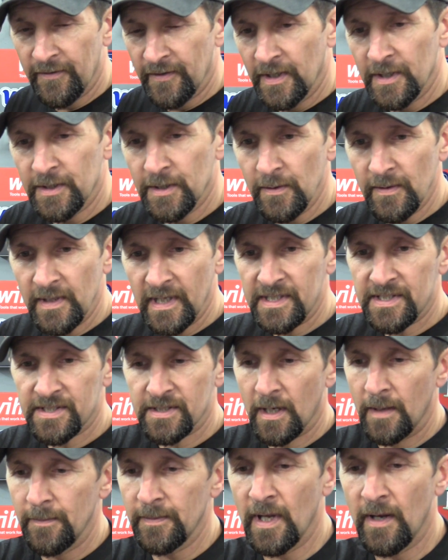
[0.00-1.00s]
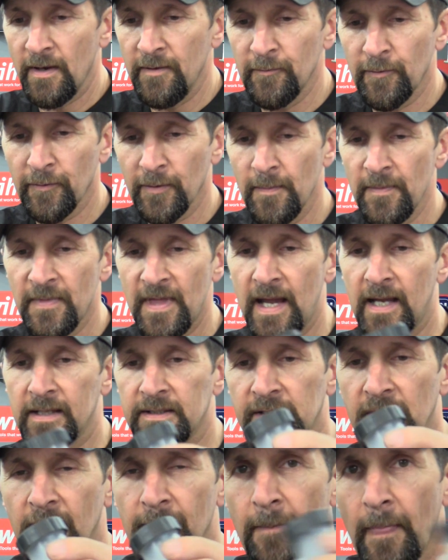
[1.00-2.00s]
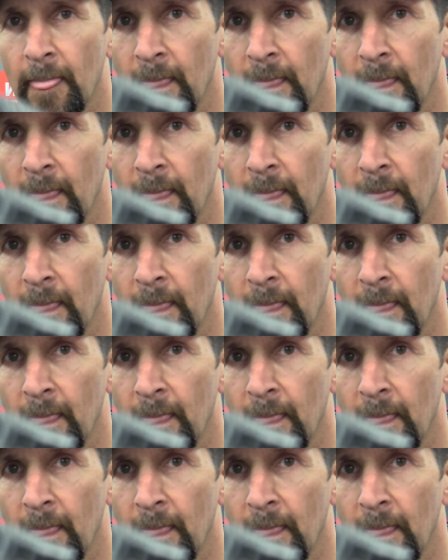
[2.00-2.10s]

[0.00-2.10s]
you if you're going to do this. I'm going from that